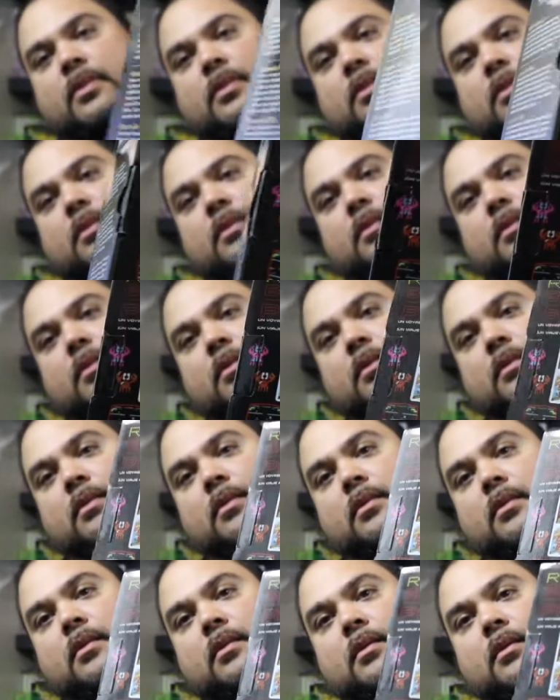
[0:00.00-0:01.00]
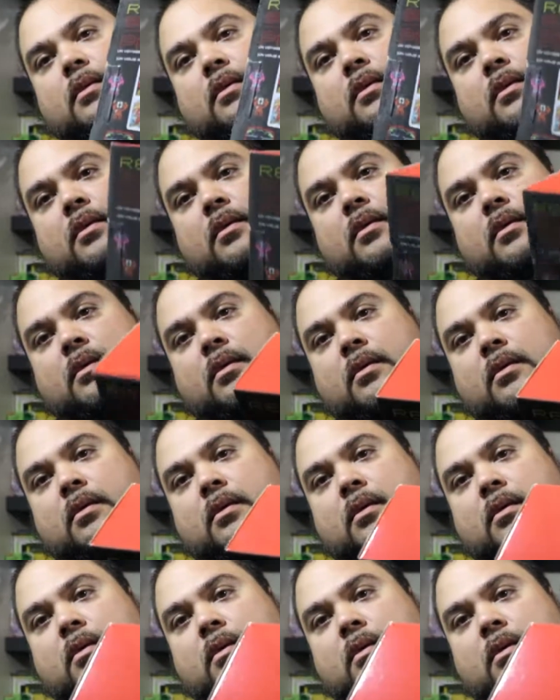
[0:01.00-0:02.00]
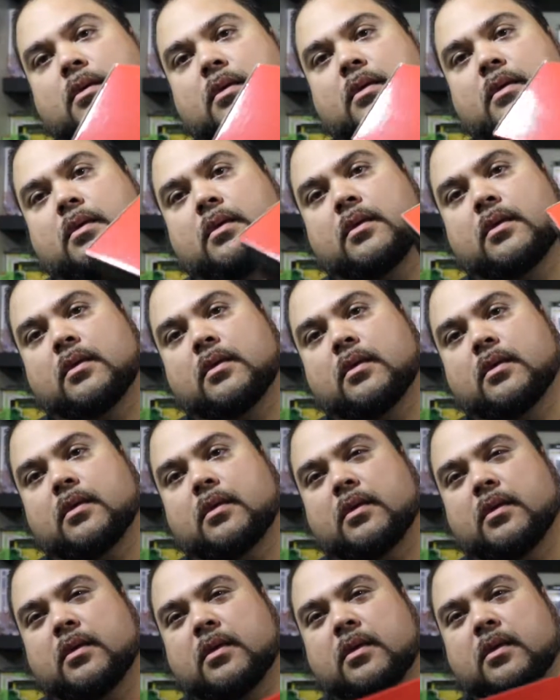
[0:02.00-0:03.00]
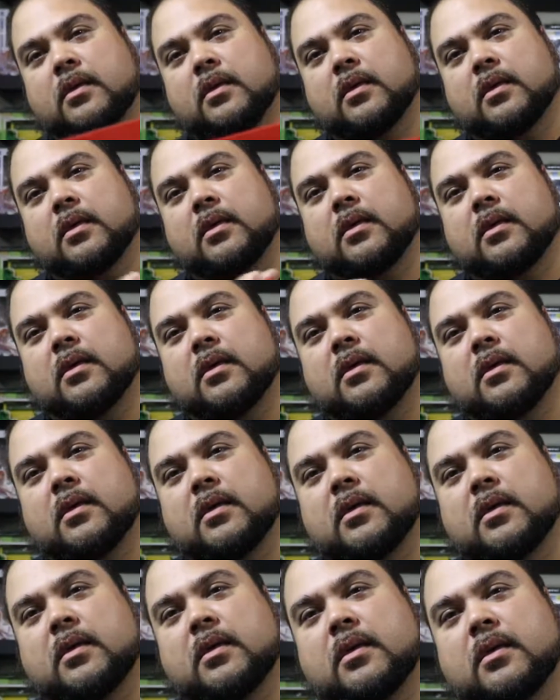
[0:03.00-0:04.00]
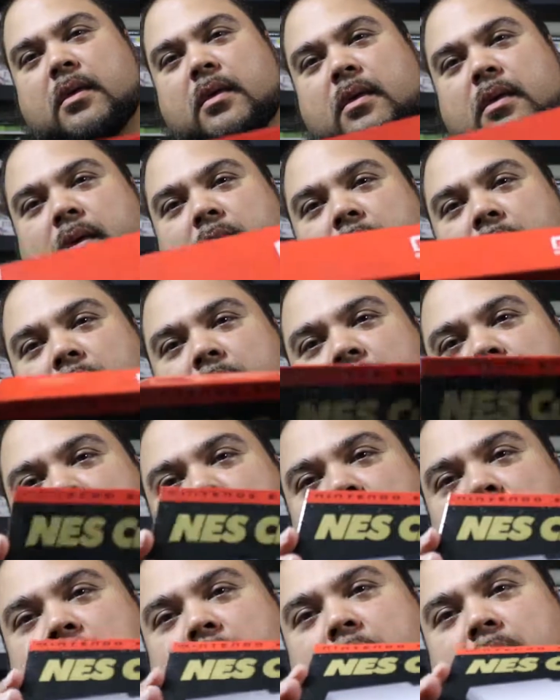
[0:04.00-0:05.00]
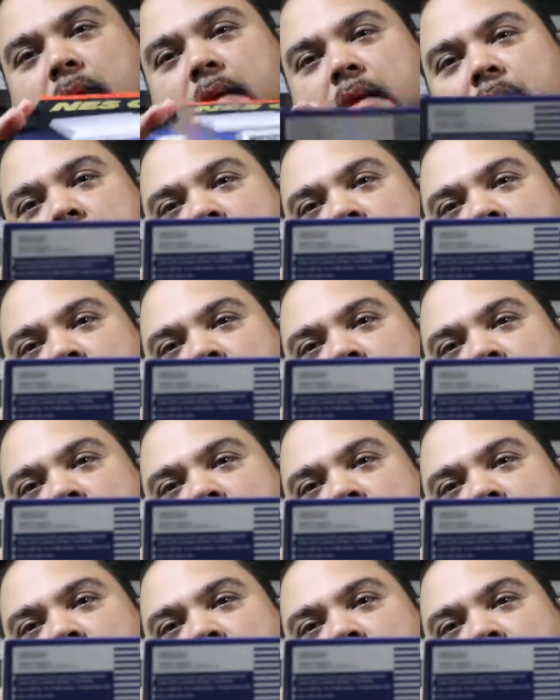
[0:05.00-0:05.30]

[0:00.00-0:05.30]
(no one is talking)